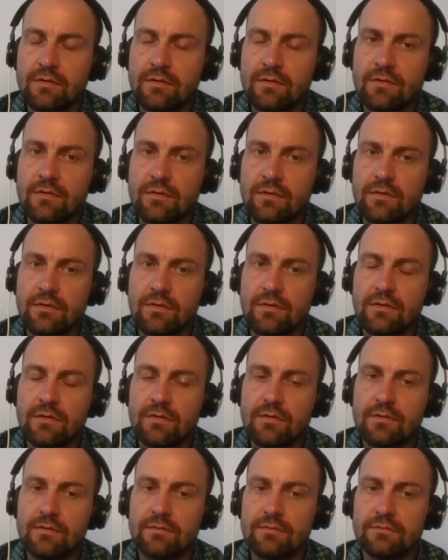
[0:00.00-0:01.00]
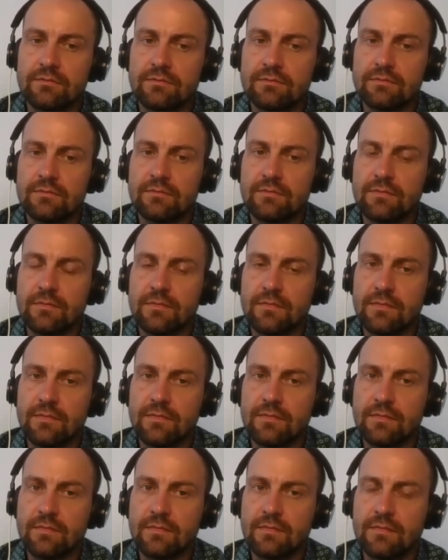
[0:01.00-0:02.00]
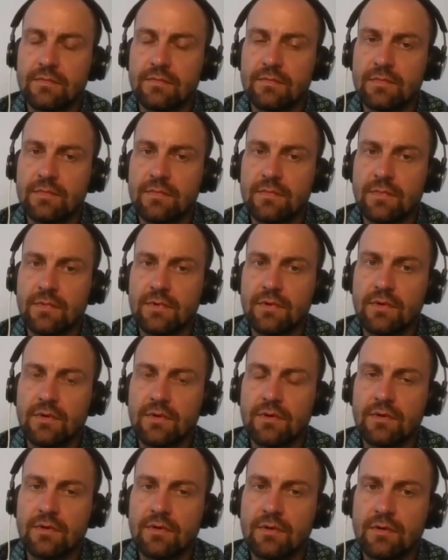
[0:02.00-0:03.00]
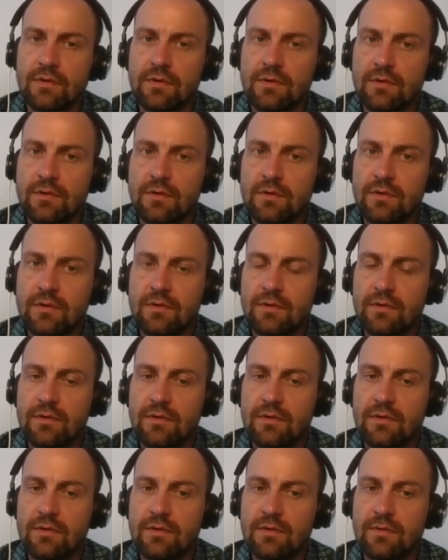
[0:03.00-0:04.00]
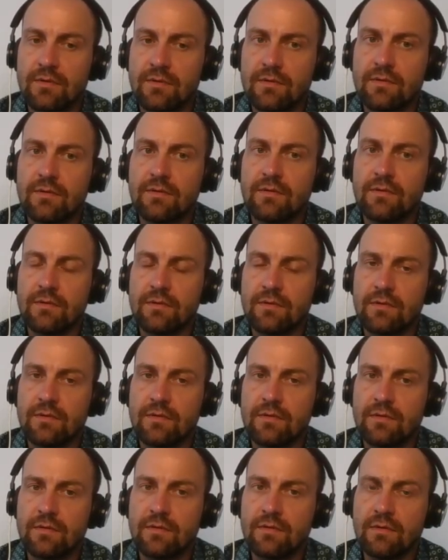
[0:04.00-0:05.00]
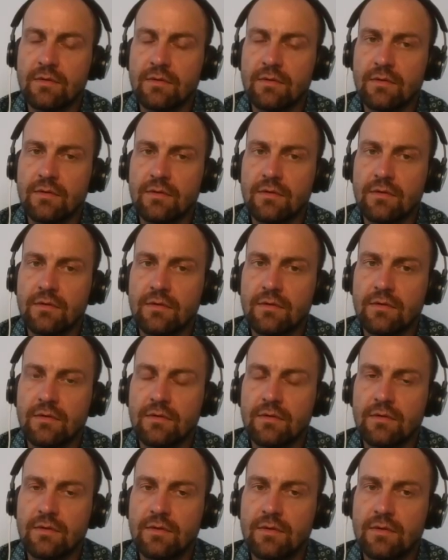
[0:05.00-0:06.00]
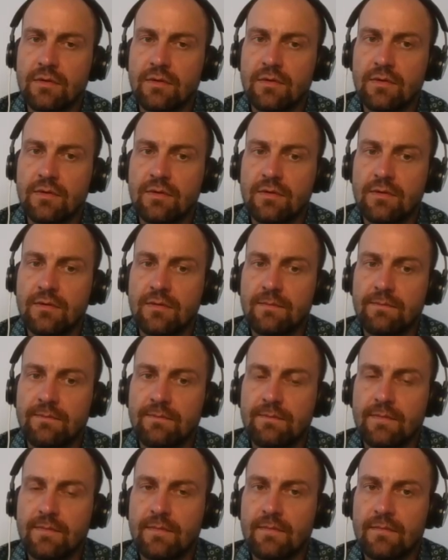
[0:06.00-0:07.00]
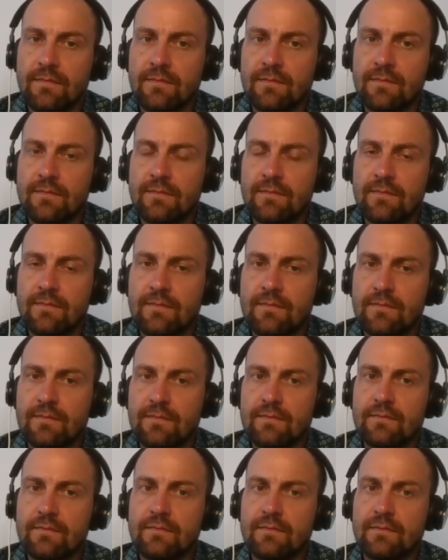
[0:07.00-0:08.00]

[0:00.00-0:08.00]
(silent)